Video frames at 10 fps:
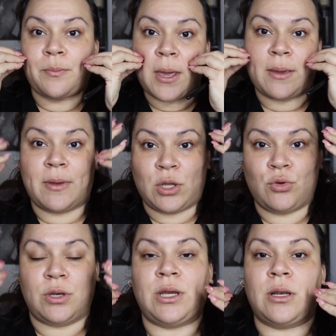pigment
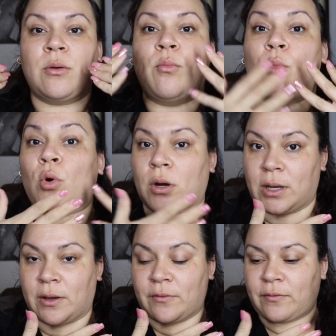you need more
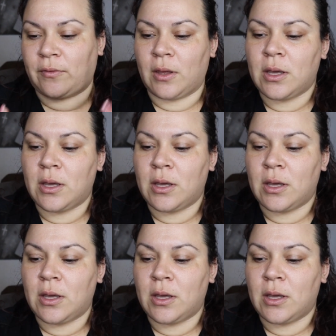of.